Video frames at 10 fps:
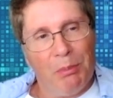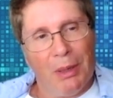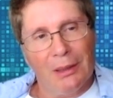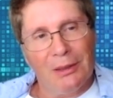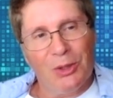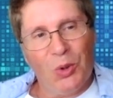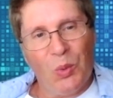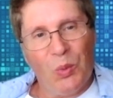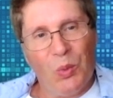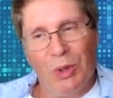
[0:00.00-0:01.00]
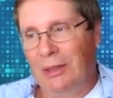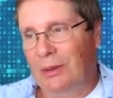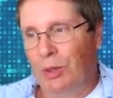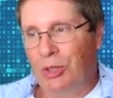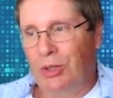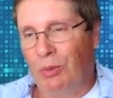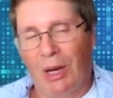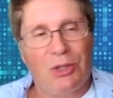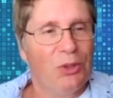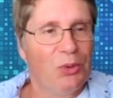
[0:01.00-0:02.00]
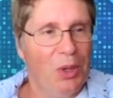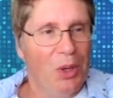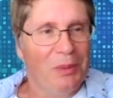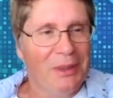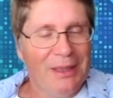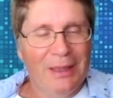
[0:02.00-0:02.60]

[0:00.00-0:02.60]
part, which direction to go.